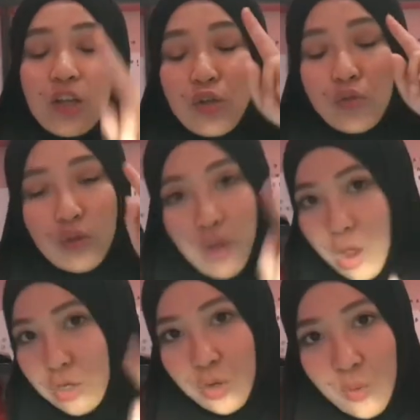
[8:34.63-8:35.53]
Do
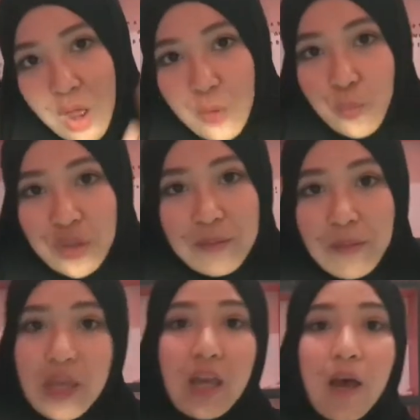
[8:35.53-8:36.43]
not go out with
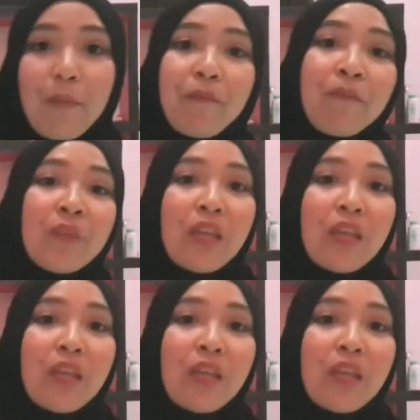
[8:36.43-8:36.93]
makeup.